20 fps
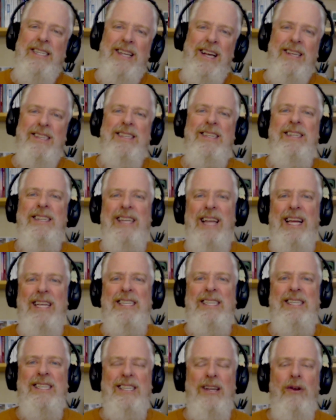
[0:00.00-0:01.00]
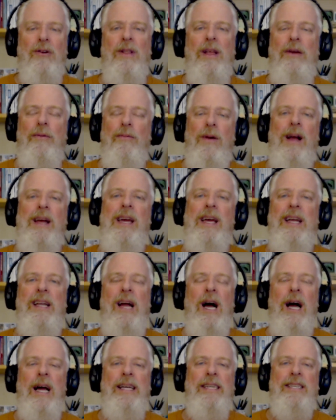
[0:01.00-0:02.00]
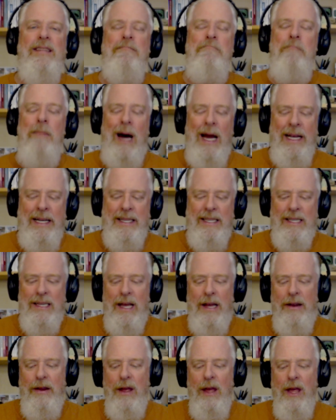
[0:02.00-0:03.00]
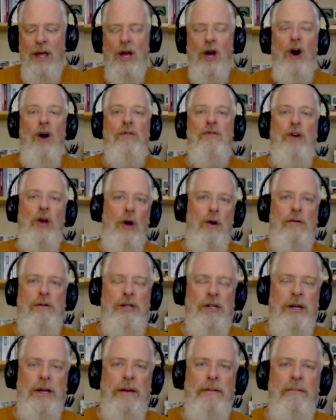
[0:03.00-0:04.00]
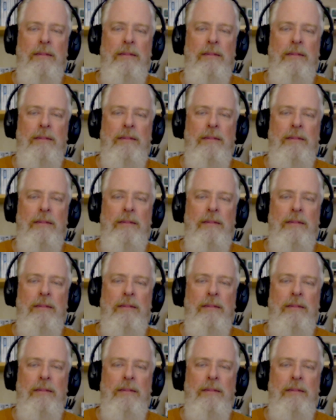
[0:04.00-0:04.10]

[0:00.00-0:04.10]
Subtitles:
doesn't necessarily recognize the mindset of coaching.